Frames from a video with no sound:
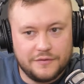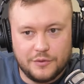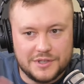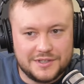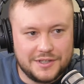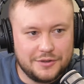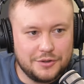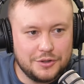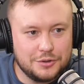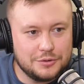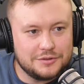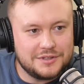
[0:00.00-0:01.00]
different
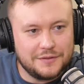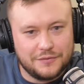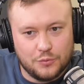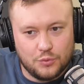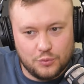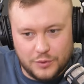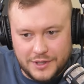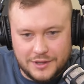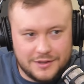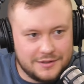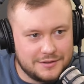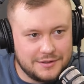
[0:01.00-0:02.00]
materials, different
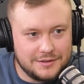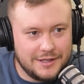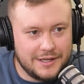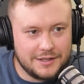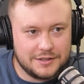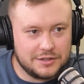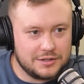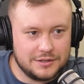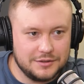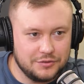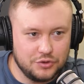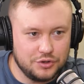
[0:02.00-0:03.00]
widths, lengths.
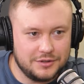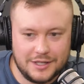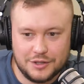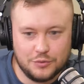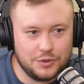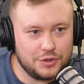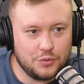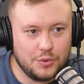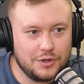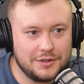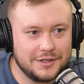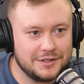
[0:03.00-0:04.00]
You tell her what you
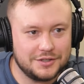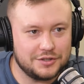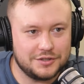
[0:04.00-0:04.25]
want and it